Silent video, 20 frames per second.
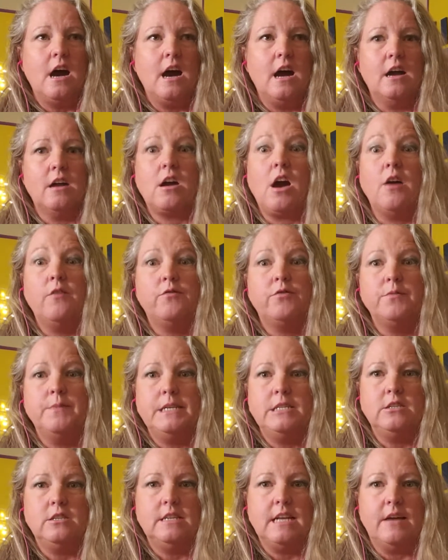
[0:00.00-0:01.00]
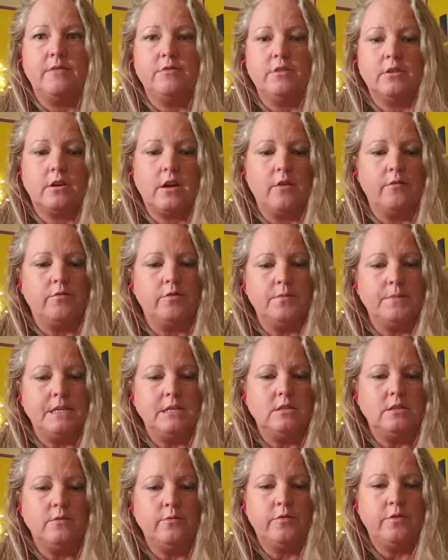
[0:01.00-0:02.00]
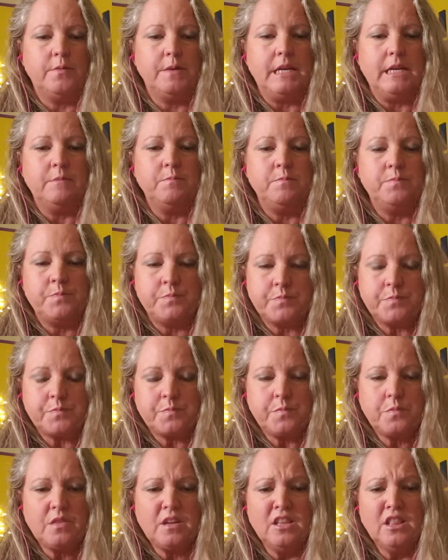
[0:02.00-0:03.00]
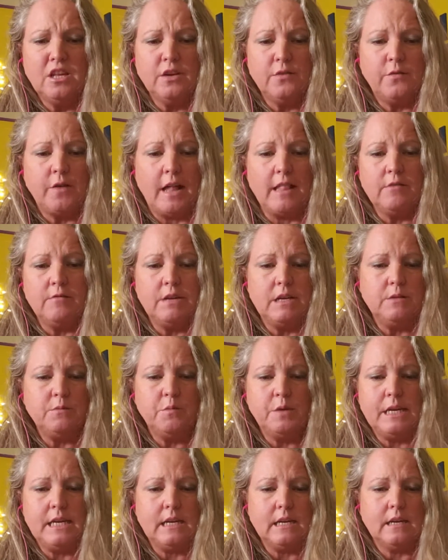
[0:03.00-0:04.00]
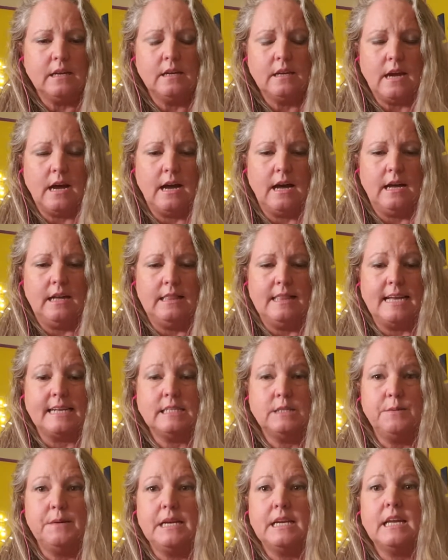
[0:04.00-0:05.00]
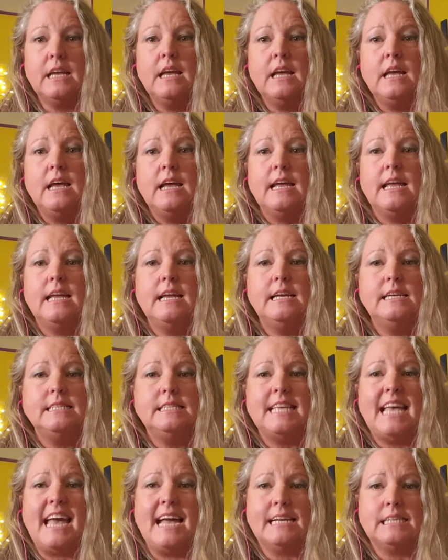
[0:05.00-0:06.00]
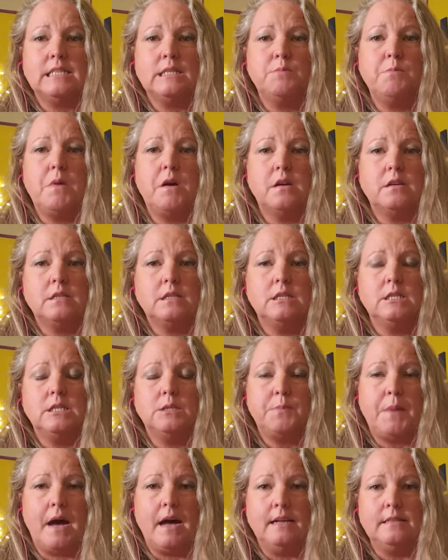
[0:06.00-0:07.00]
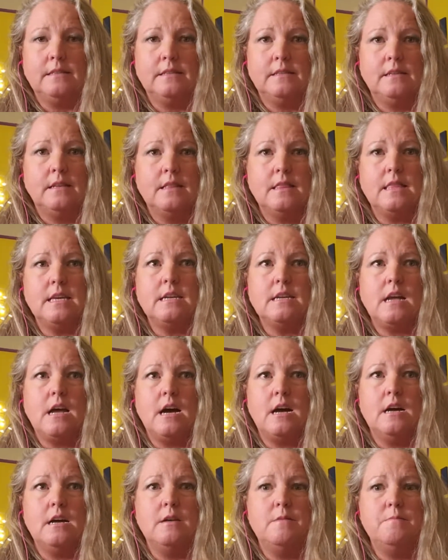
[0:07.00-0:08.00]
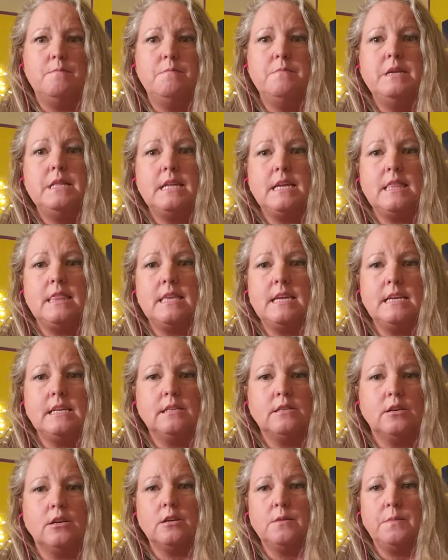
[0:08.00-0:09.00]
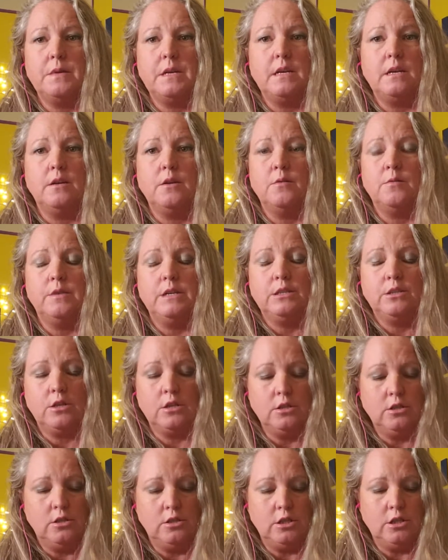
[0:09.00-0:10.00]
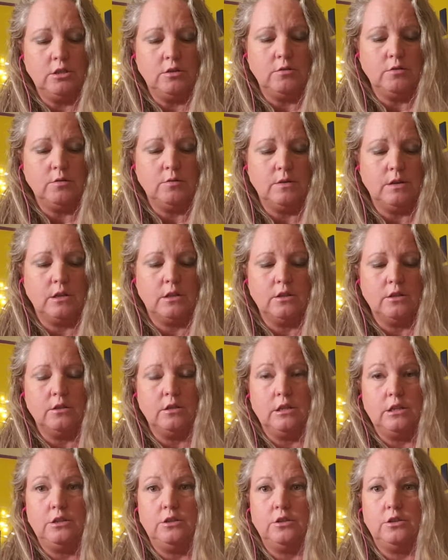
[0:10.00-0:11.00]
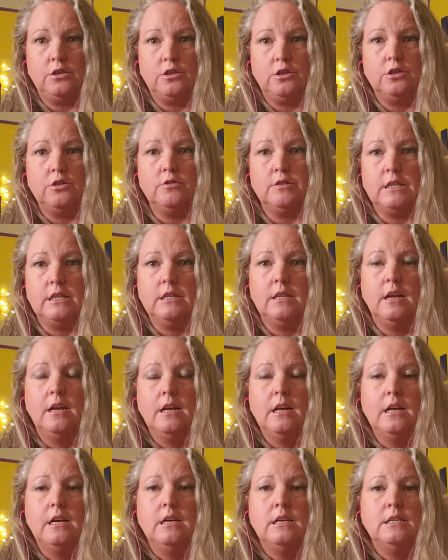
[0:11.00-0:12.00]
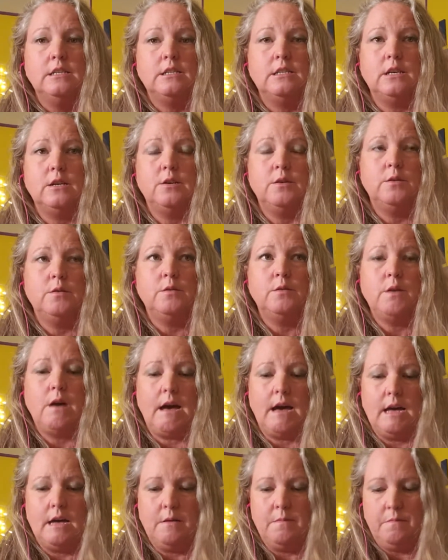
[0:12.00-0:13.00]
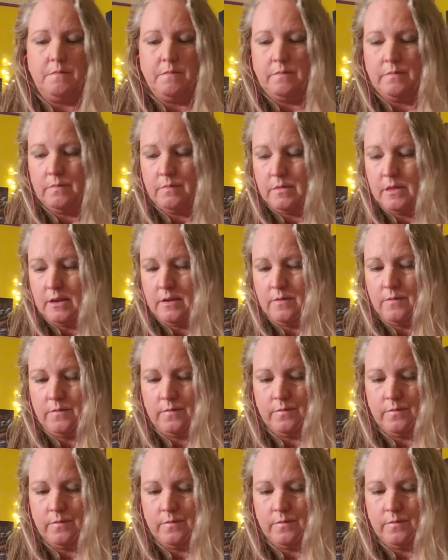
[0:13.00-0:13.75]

confirmation after confirmation for me. The following week, next week, is X marks the spot. Many things are to be returned to you, including your children. So the